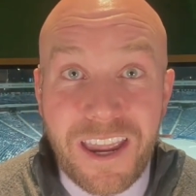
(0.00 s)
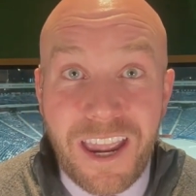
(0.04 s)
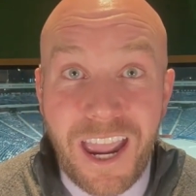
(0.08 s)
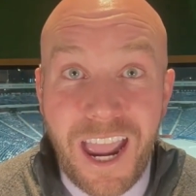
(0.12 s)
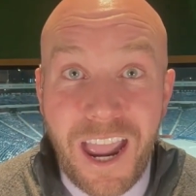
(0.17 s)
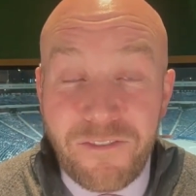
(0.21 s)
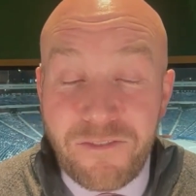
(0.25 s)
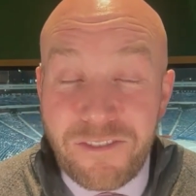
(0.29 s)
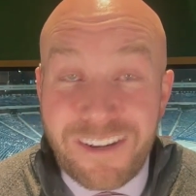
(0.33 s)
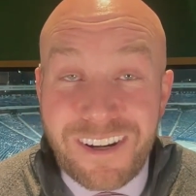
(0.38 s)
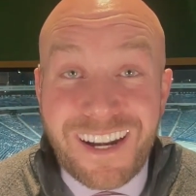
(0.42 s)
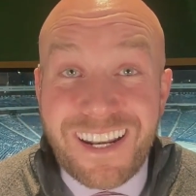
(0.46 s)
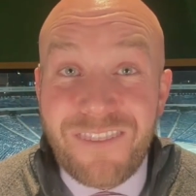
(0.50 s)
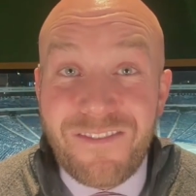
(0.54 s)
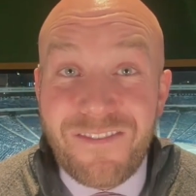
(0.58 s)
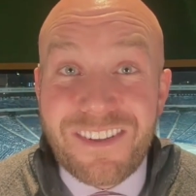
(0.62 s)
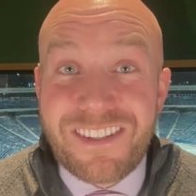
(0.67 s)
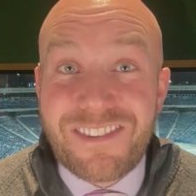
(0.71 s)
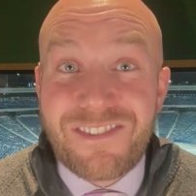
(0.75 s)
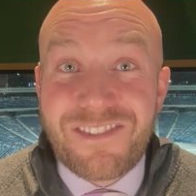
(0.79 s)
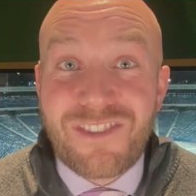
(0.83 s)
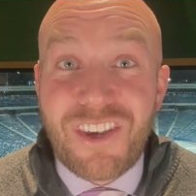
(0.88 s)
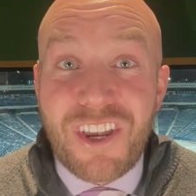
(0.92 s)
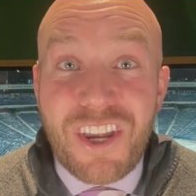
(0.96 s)
after not even
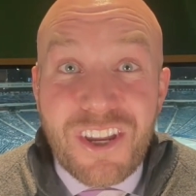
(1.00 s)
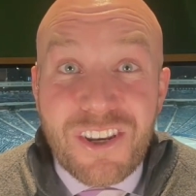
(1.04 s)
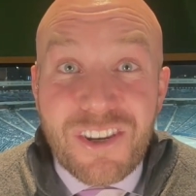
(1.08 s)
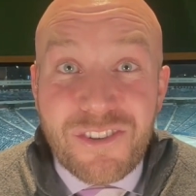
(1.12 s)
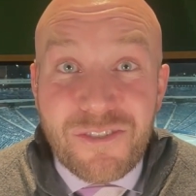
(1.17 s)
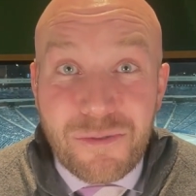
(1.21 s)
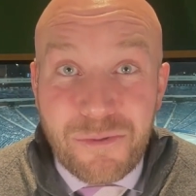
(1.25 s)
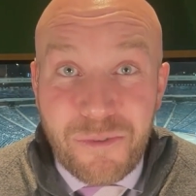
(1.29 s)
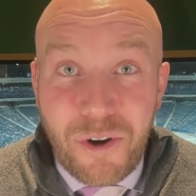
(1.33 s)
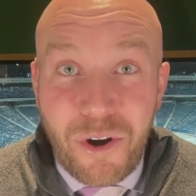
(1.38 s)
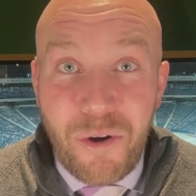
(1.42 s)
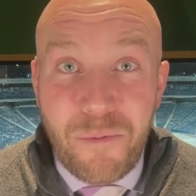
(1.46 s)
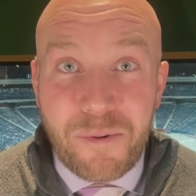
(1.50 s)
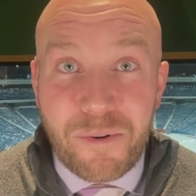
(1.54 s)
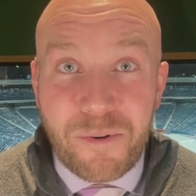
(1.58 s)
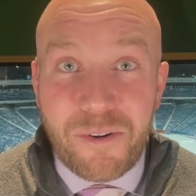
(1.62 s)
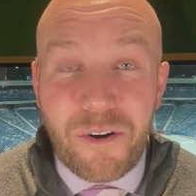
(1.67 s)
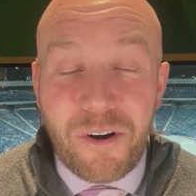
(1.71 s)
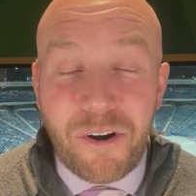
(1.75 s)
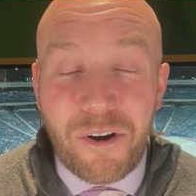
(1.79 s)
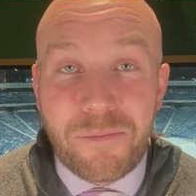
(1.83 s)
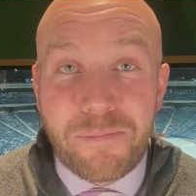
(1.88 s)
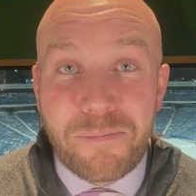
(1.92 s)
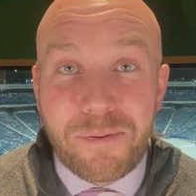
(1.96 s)
seeing Terrell
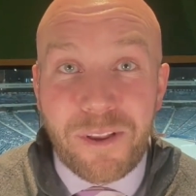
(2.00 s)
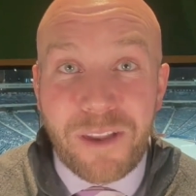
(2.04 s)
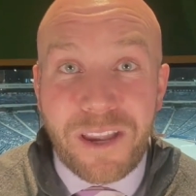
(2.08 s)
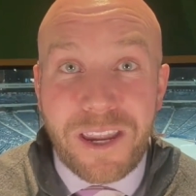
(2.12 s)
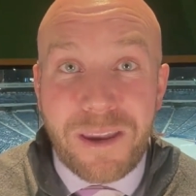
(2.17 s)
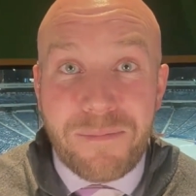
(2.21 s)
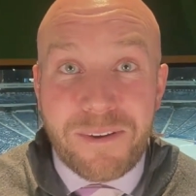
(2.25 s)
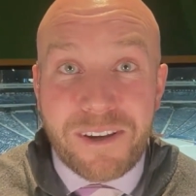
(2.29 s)
Bernard play